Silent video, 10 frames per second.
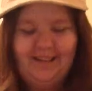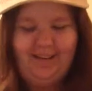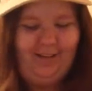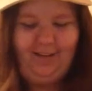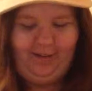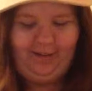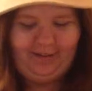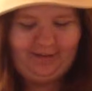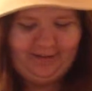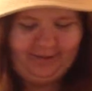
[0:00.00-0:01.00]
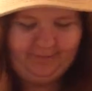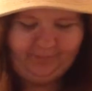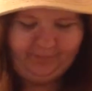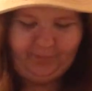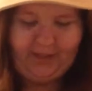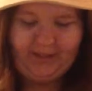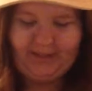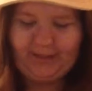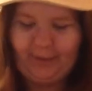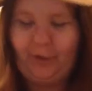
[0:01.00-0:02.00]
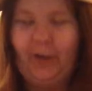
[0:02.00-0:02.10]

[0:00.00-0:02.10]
So